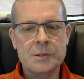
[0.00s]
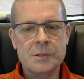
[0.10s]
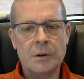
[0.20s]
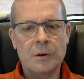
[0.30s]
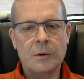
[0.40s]

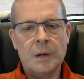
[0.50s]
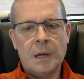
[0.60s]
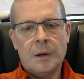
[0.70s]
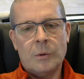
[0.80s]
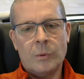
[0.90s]
So
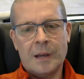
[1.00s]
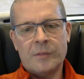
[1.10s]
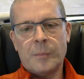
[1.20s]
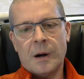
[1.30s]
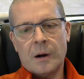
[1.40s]
we have
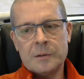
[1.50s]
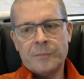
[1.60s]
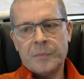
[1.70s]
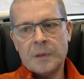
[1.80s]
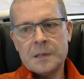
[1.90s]
about
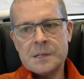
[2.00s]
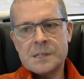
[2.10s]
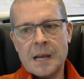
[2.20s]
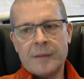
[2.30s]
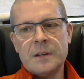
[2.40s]

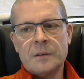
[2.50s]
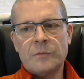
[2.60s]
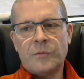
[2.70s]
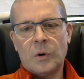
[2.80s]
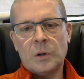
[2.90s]

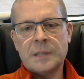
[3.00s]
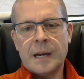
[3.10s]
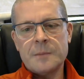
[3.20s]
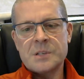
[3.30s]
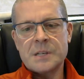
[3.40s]
7
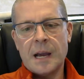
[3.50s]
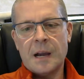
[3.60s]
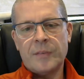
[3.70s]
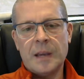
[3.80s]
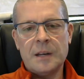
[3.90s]
full-time
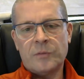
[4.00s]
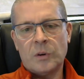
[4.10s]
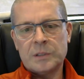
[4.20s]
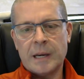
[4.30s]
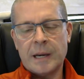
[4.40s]
staff, 8
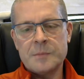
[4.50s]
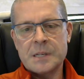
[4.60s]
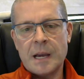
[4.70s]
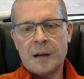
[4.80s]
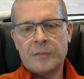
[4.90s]
full-time
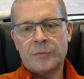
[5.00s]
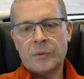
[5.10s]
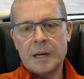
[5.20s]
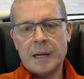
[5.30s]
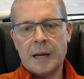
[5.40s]
staff
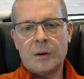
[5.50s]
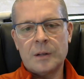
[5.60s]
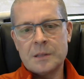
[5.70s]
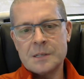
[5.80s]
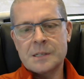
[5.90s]
right now
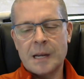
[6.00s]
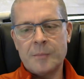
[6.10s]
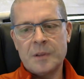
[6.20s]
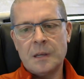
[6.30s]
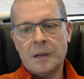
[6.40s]
at this
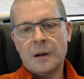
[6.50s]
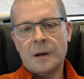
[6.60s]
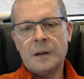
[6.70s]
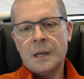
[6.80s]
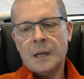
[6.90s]
time of the
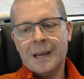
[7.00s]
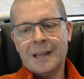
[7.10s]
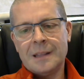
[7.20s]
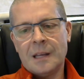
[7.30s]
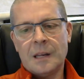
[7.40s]
year.
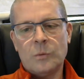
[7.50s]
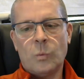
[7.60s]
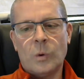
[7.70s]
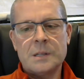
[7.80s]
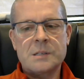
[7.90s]
And then
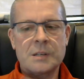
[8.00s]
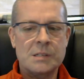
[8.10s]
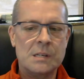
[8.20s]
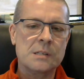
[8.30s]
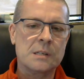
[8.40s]
once the
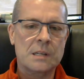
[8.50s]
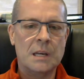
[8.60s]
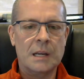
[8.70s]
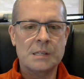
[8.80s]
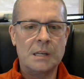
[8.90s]
season
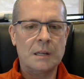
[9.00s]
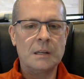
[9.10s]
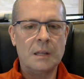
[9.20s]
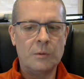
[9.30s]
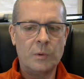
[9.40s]
kicks
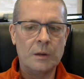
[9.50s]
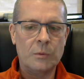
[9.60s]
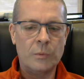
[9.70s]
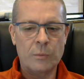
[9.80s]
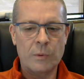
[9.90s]
in, then
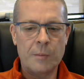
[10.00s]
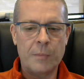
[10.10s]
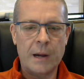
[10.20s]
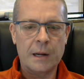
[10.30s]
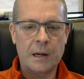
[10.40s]
we ramp
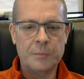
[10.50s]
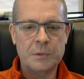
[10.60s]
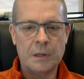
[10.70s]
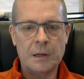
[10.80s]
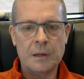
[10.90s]
back up
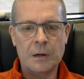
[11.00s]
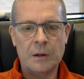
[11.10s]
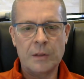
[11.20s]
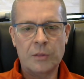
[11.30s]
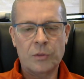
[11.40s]
to
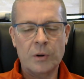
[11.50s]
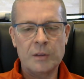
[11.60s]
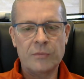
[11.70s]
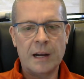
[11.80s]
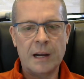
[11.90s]
that
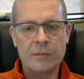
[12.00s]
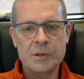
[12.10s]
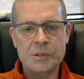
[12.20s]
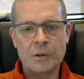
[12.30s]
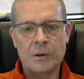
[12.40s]
35 or
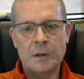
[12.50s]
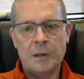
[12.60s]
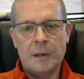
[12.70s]
so.